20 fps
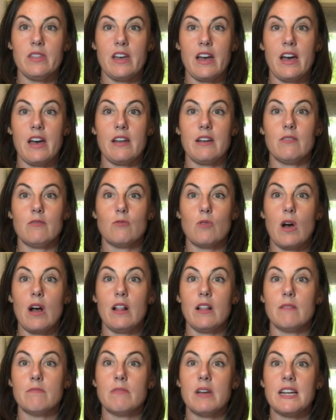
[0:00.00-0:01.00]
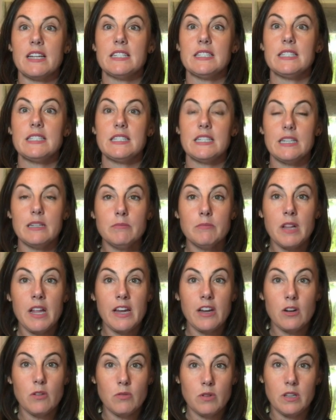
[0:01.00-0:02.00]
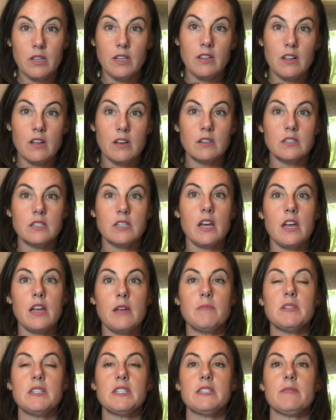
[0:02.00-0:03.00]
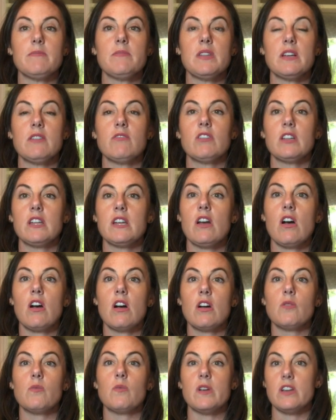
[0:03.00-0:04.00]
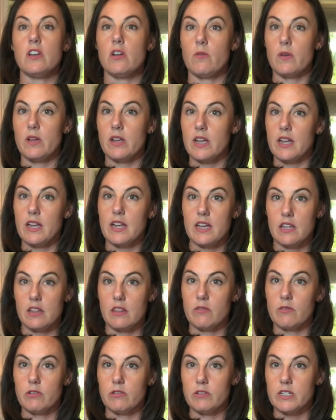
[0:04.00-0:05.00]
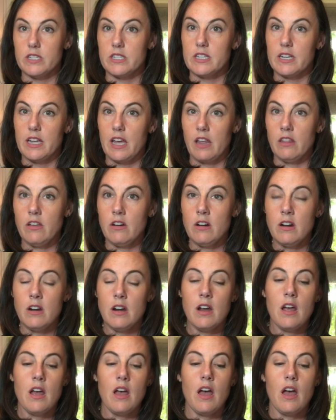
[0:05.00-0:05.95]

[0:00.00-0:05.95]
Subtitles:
that while it might seem like a really long time and something really hard, we know we can get through it together.